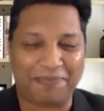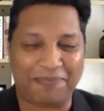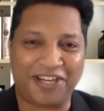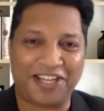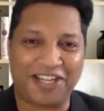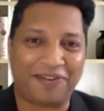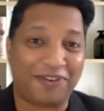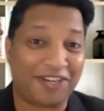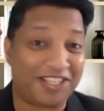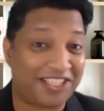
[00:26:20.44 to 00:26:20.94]

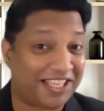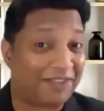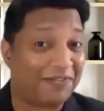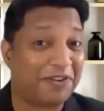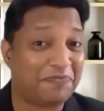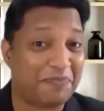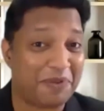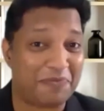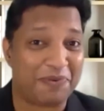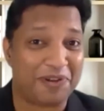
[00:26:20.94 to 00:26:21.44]
There were 7
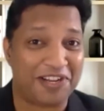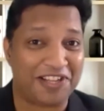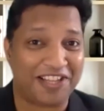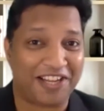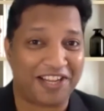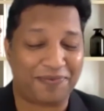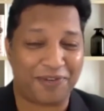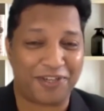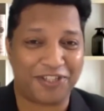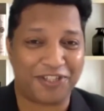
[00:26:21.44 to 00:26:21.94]
people in
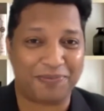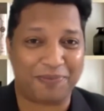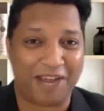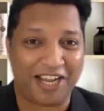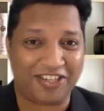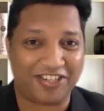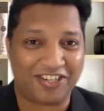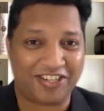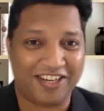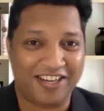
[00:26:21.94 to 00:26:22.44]
that first
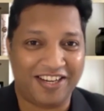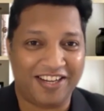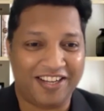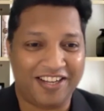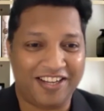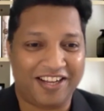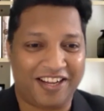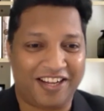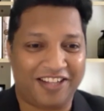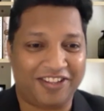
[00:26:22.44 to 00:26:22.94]
batch.
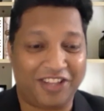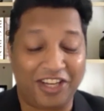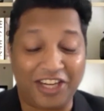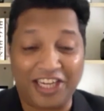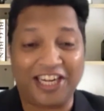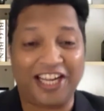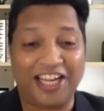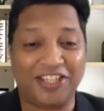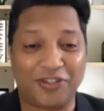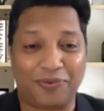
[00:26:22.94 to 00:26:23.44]
3
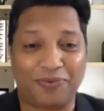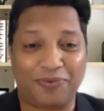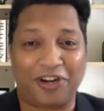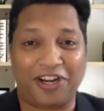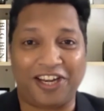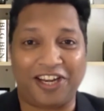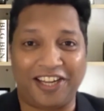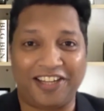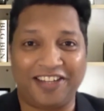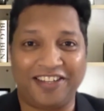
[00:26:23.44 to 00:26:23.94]
days of
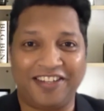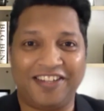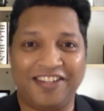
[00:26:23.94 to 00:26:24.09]
training.